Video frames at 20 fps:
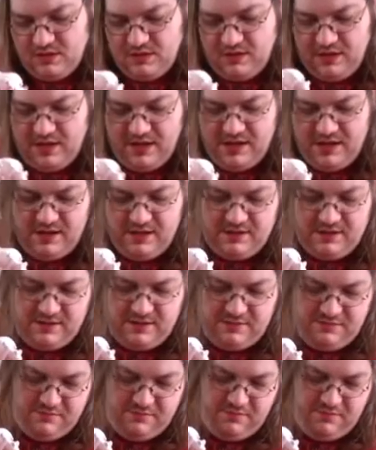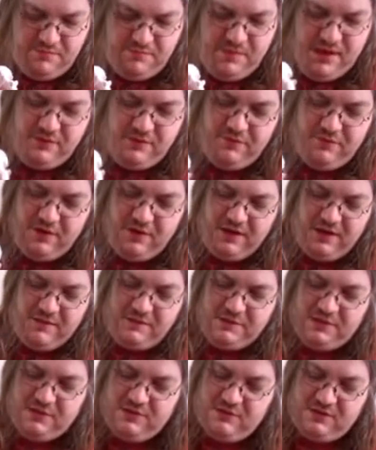and its mouth clips
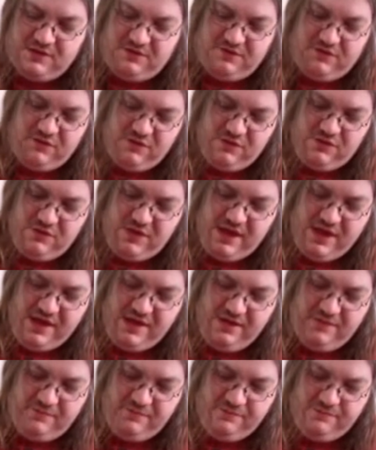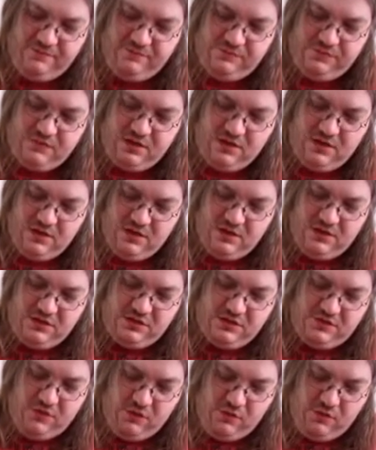into its foot there. So
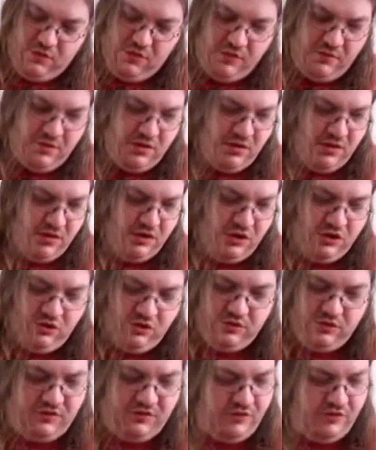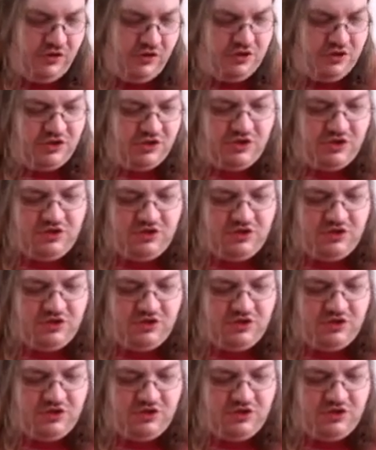you've got one huge foot.